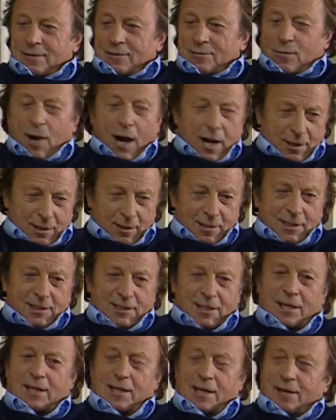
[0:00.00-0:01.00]
why don't I
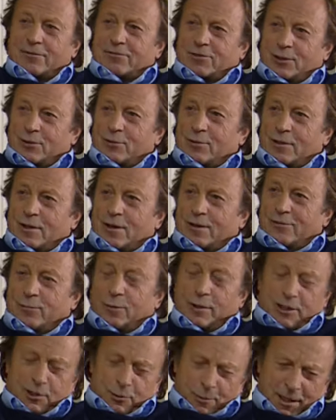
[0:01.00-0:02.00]
take the afternoon off?
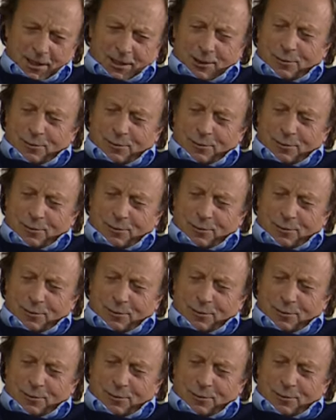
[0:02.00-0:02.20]
We can spend